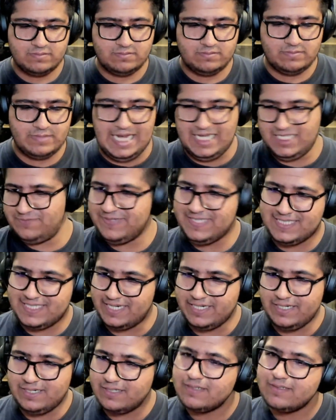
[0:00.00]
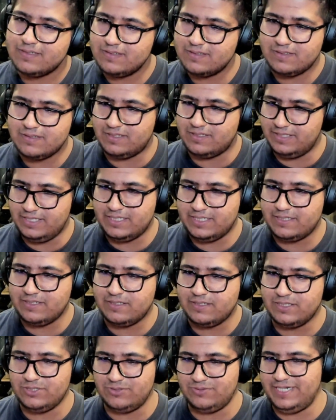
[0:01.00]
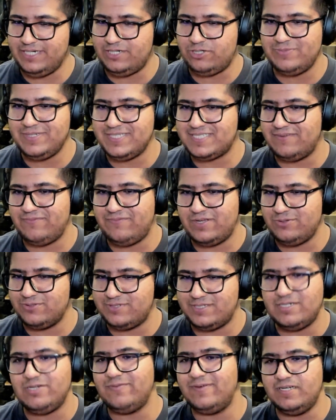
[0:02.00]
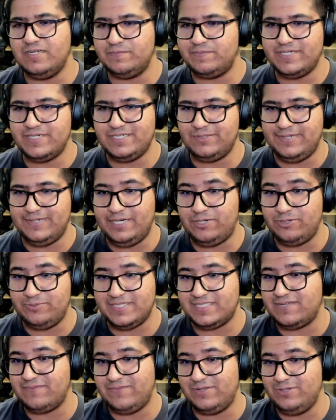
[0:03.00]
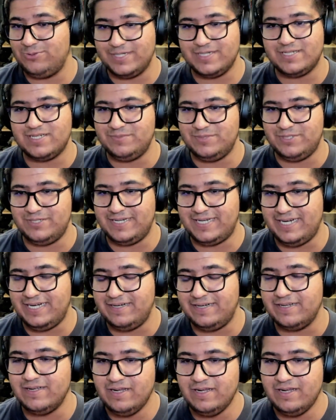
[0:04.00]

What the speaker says: as we said earlier, you need to be someone who's a developer and you need to be someone who can communicate.